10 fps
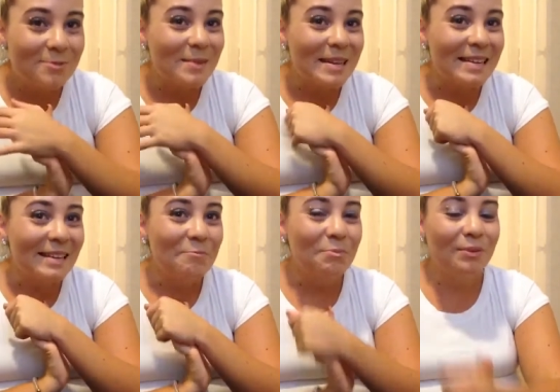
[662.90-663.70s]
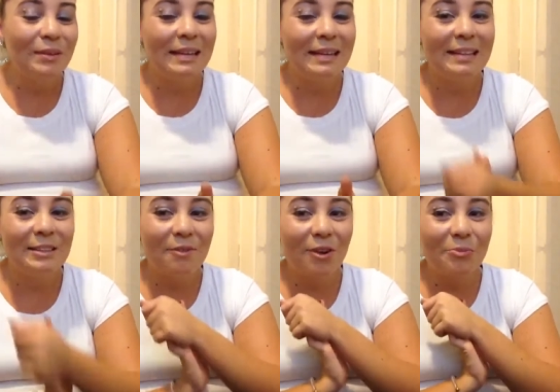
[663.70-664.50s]
to me.
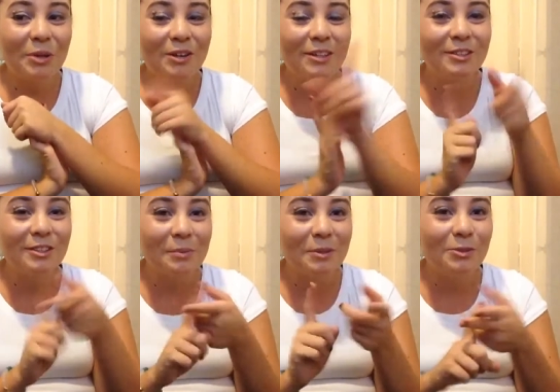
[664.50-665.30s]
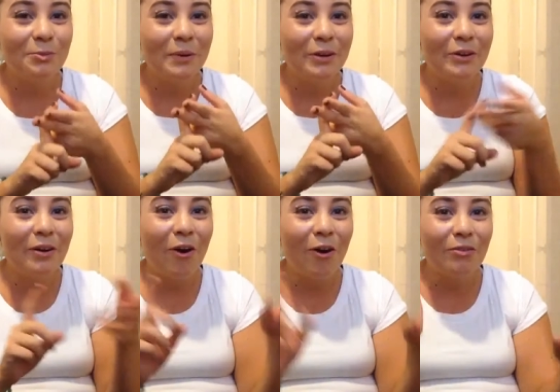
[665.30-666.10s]
Please follow me on Instagram and
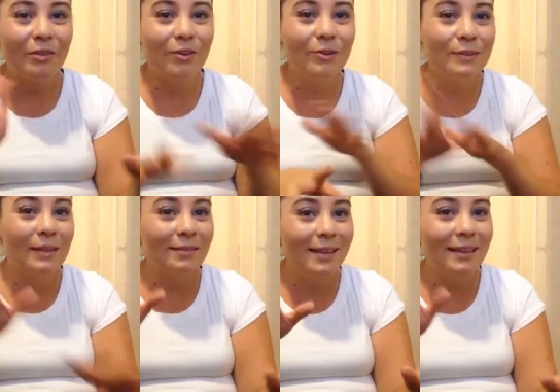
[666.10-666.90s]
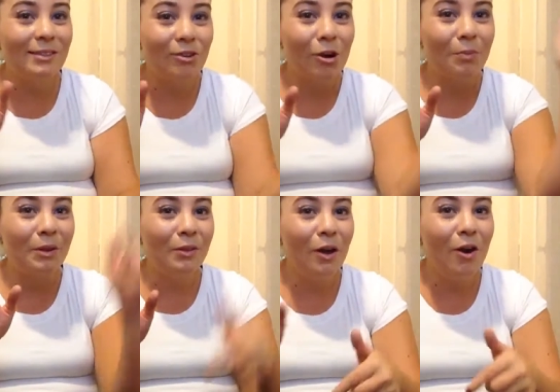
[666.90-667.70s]
Twitter. All those links are
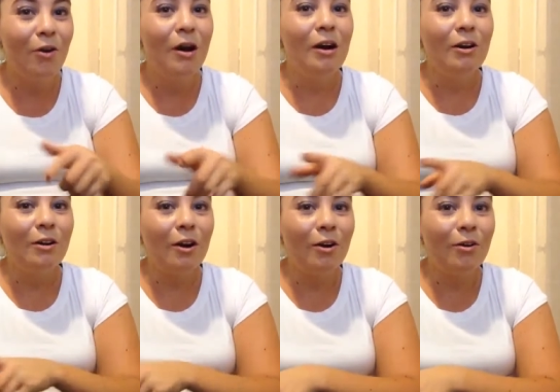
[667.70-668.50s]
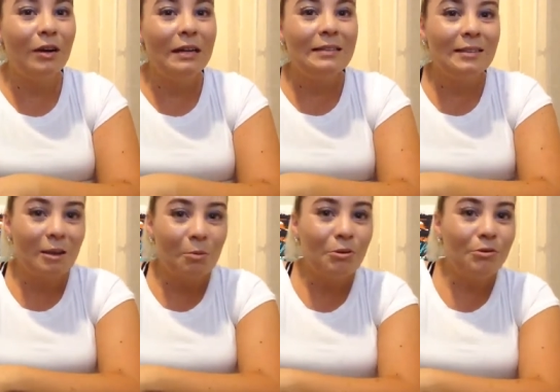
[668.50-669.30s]
below. Go to
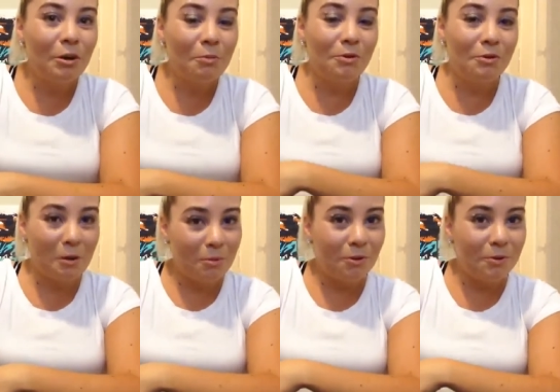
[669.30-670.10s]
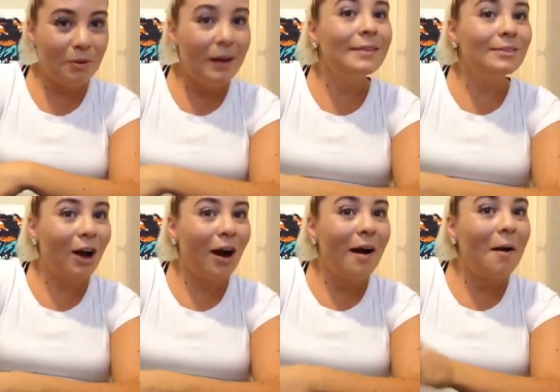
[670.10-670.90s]

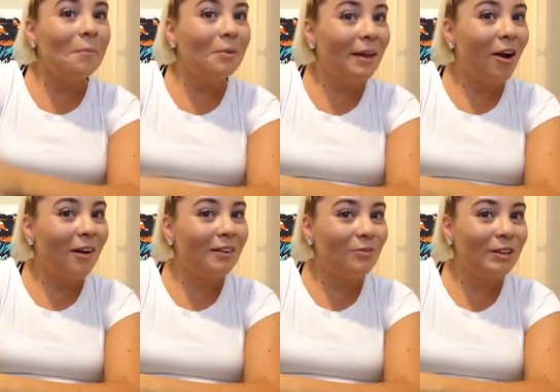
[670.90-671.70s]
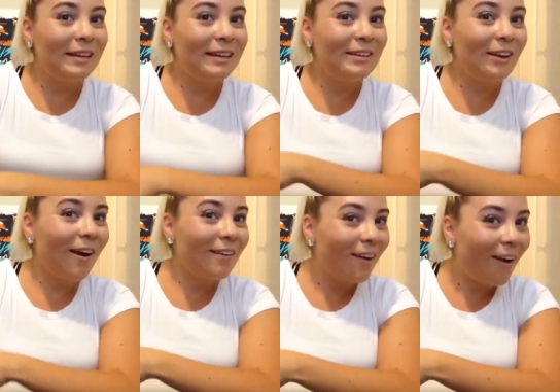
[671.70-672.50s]

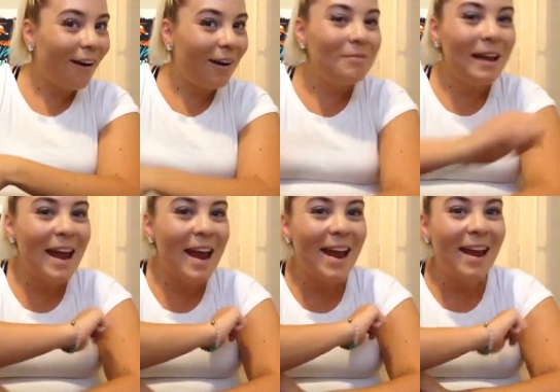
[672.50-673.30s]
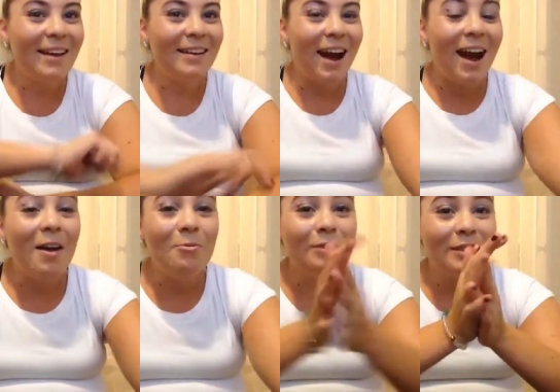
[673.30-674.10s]
www.playoninfinity.com. And
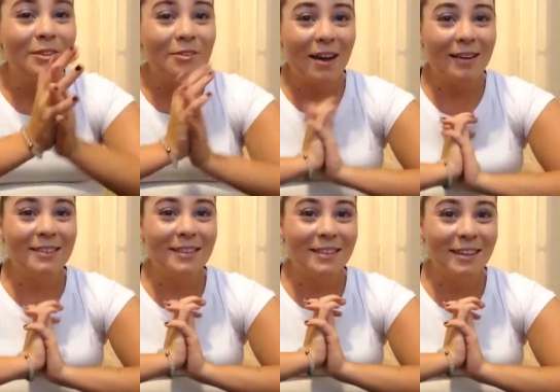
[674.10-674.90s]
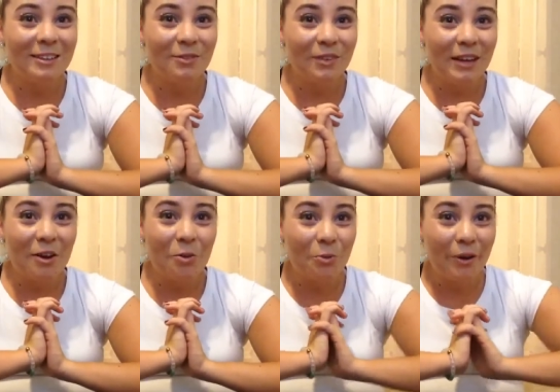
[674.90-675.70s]
I will see you guys in the next
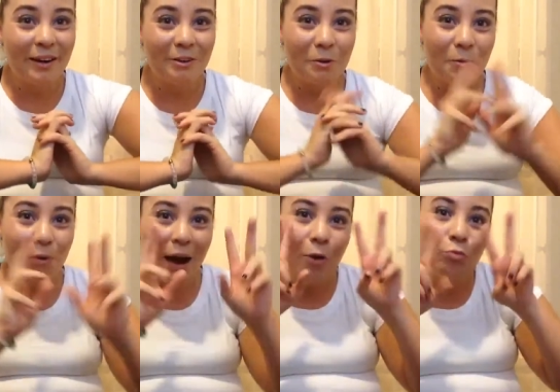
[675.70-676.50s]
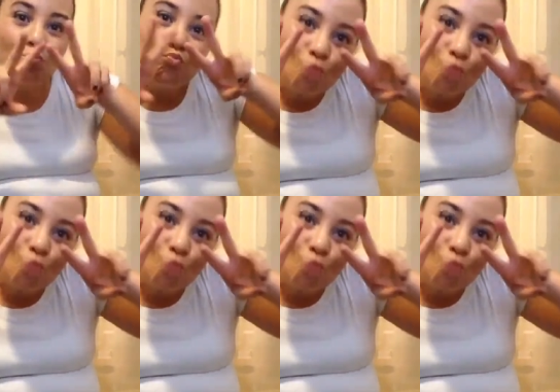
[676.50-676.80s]
video. Brianna Nicole out.